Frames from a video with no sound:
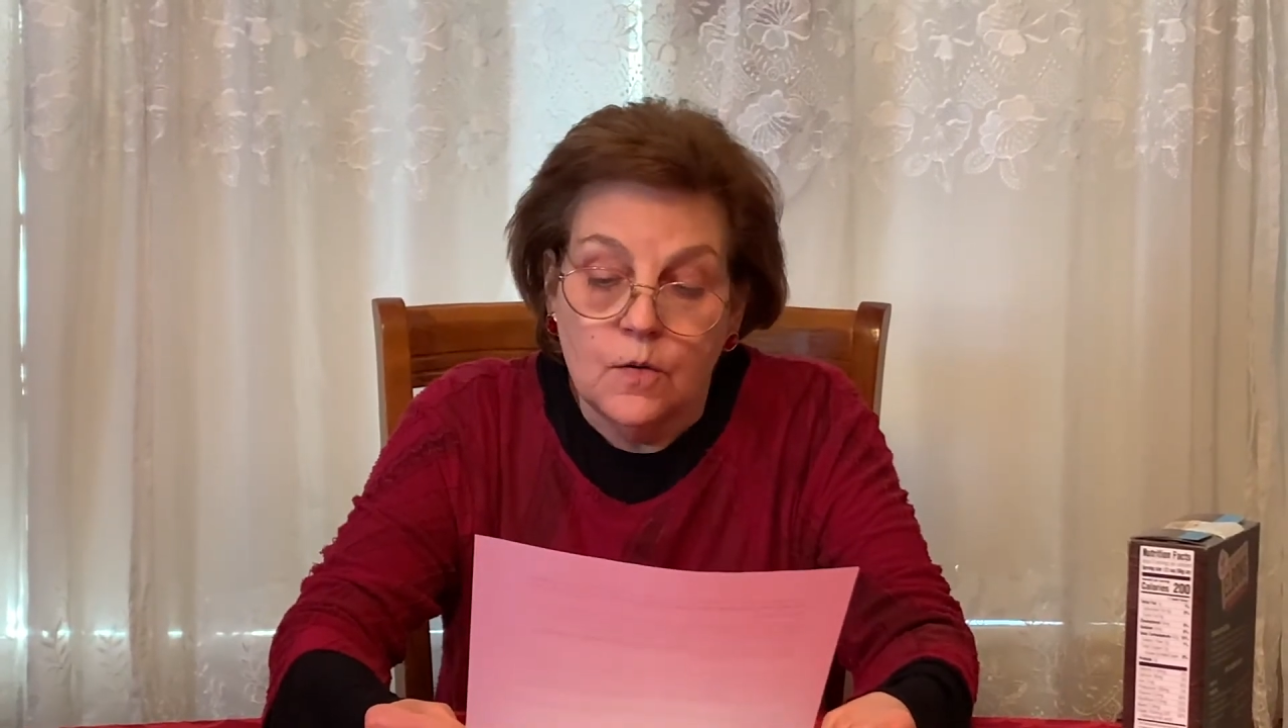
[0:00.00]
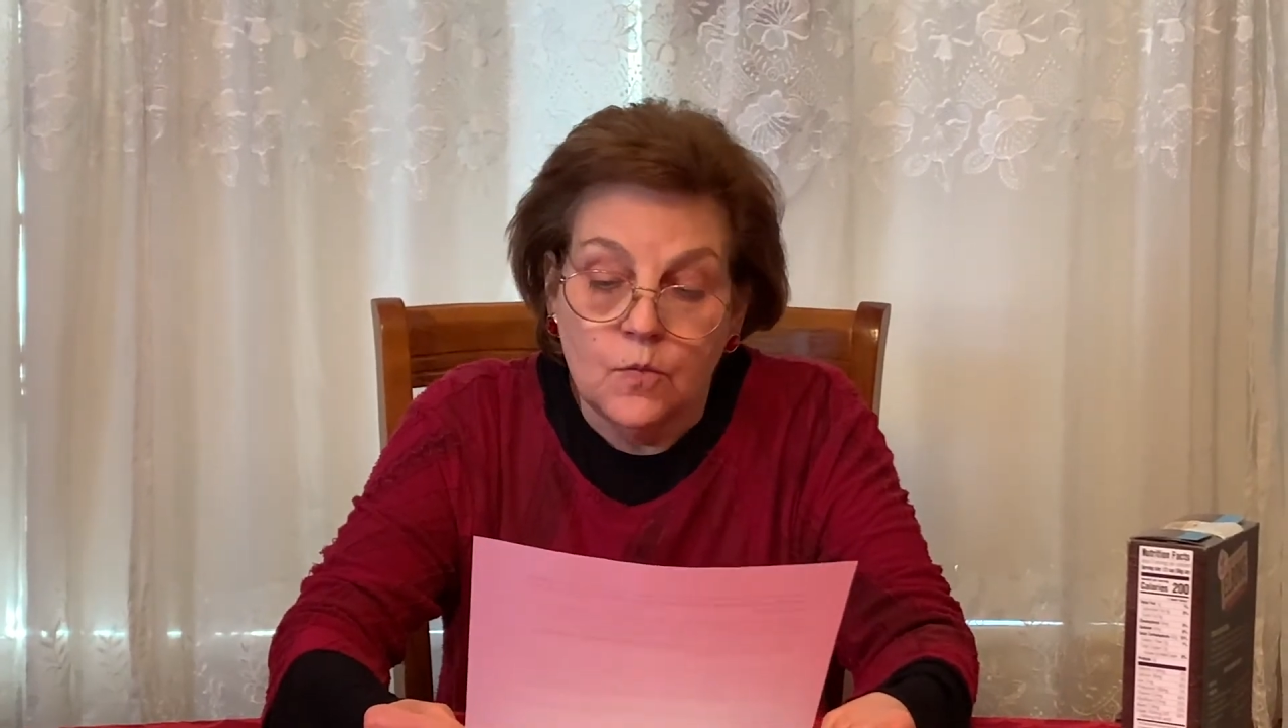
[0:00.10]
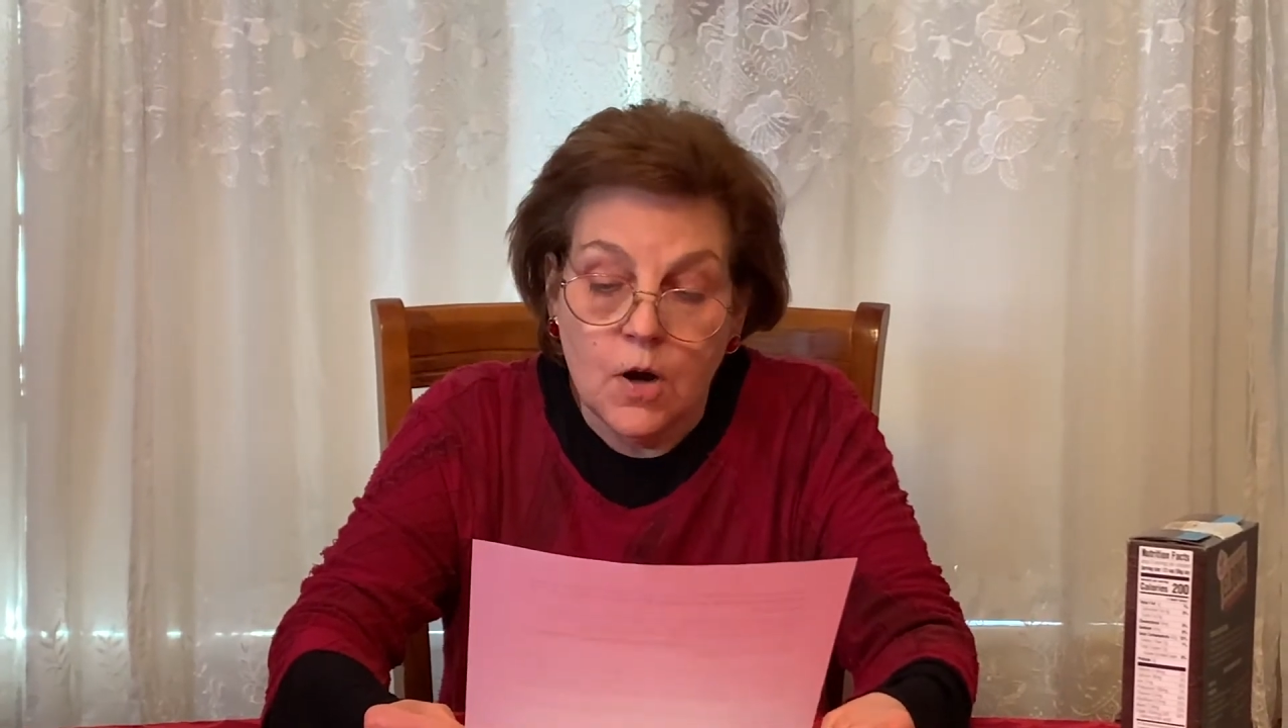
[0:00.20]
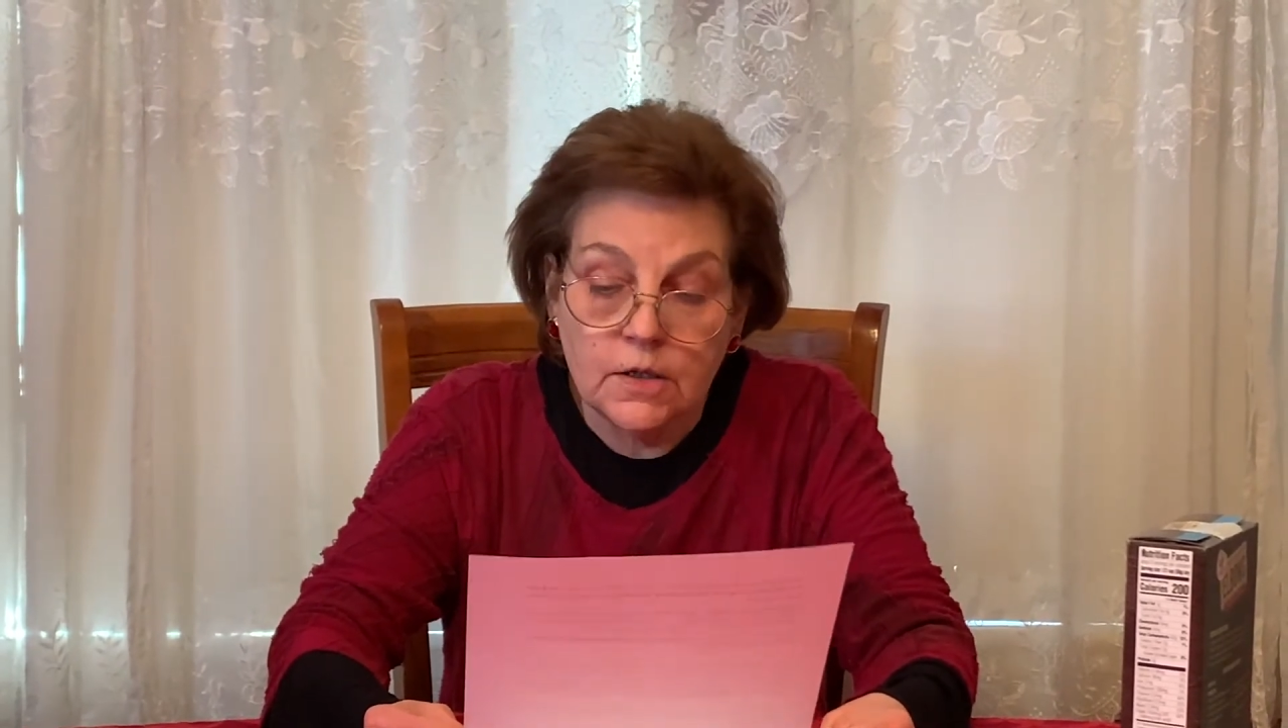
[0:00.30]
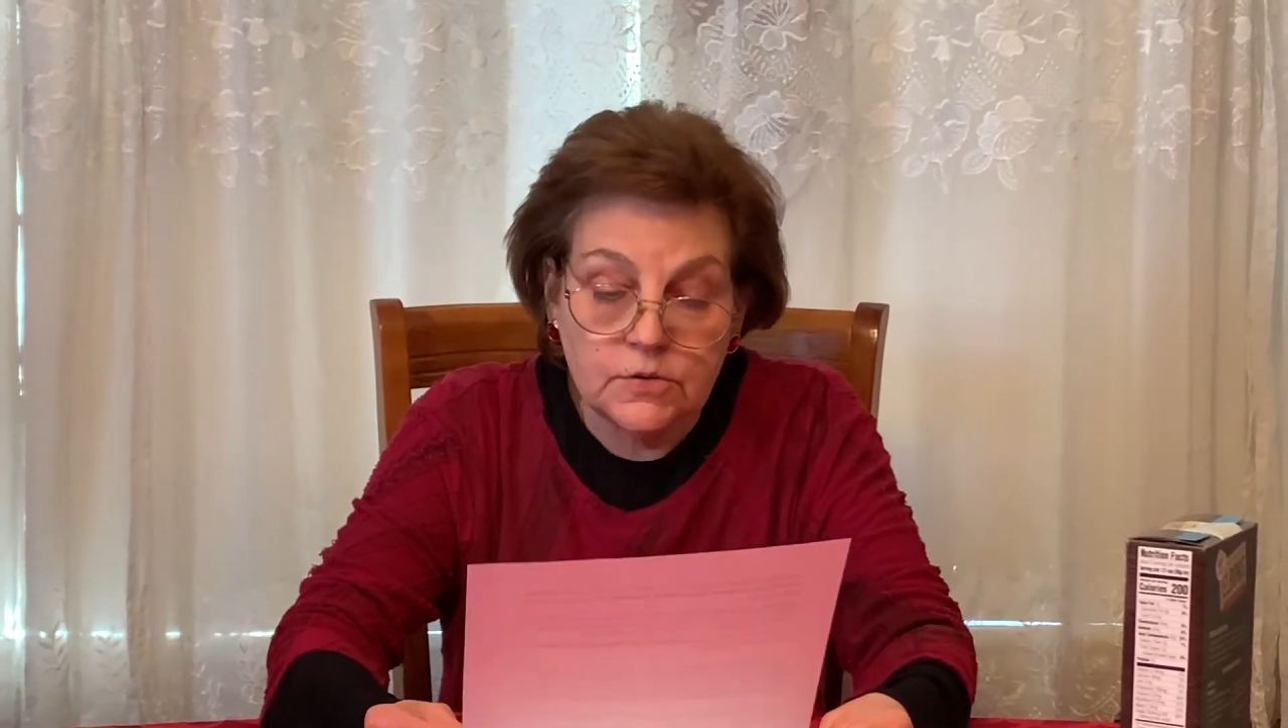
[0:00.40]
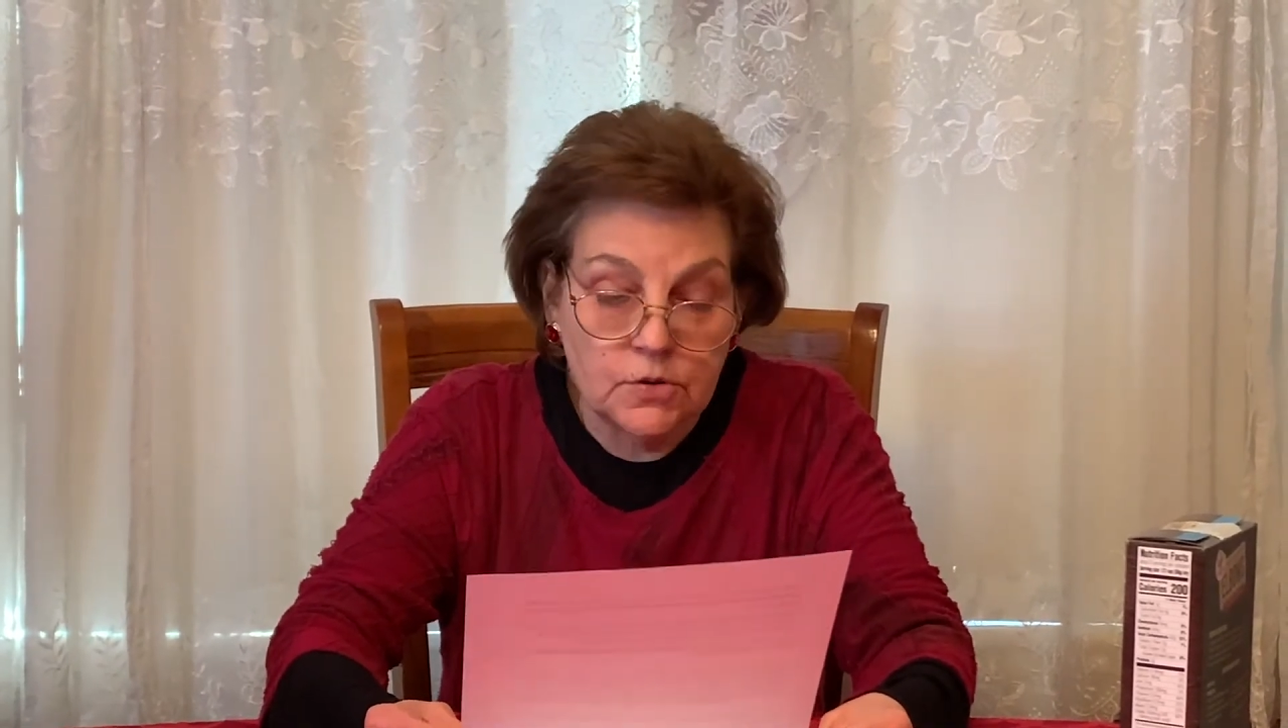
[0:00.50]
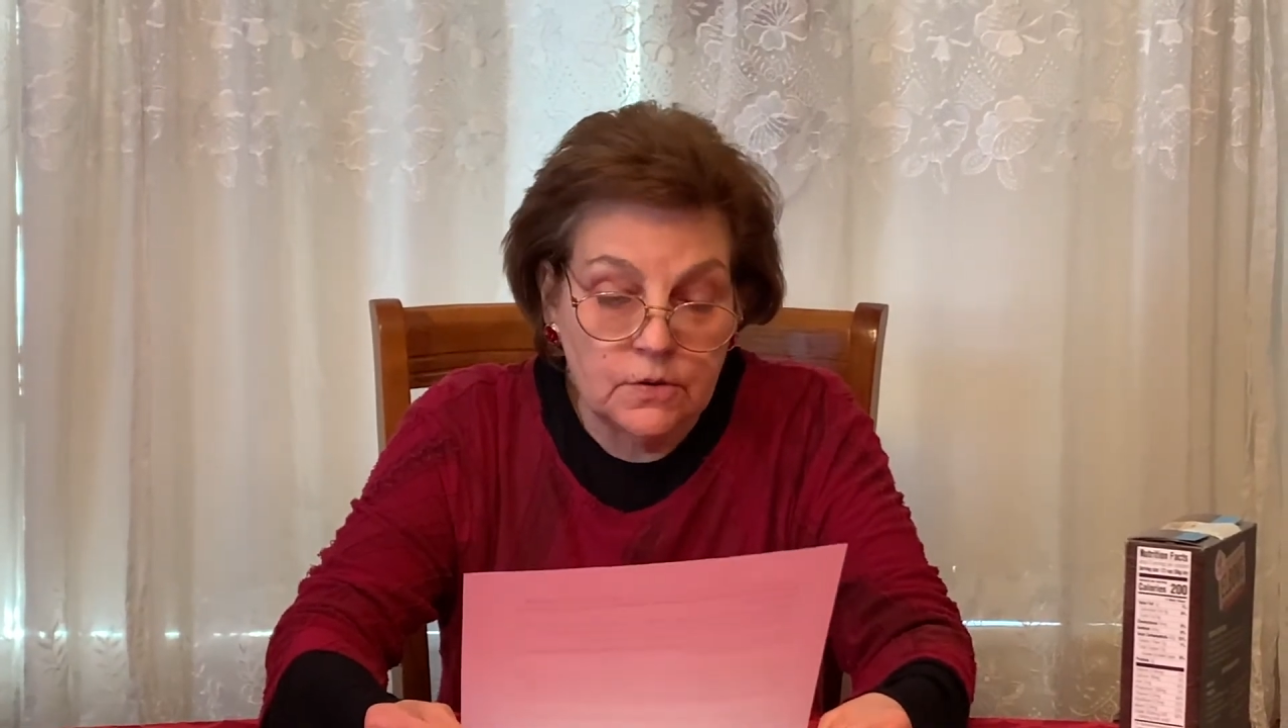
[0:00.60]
walked